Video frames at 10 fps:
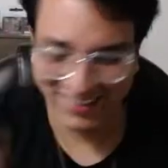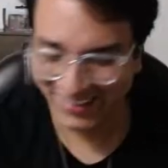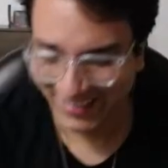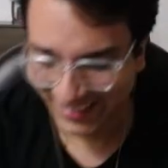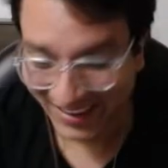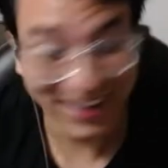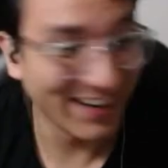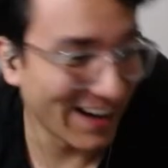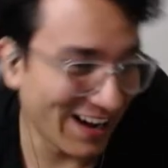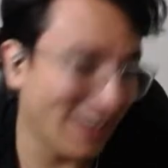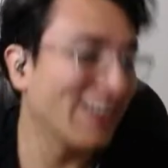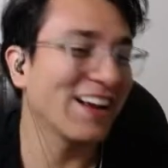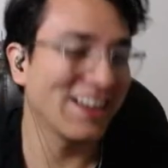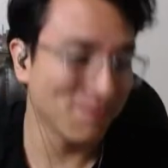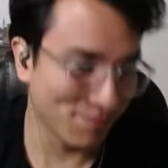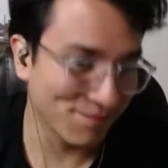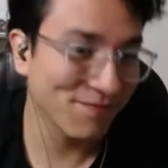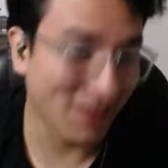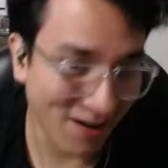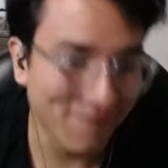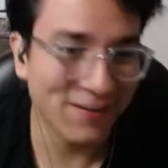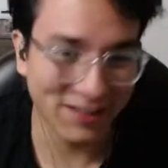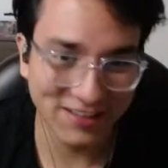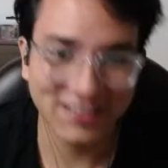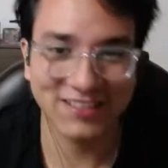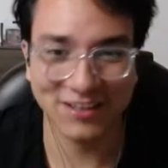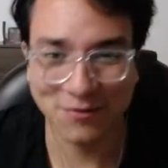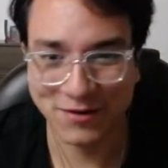And I'm confident it's gonna work.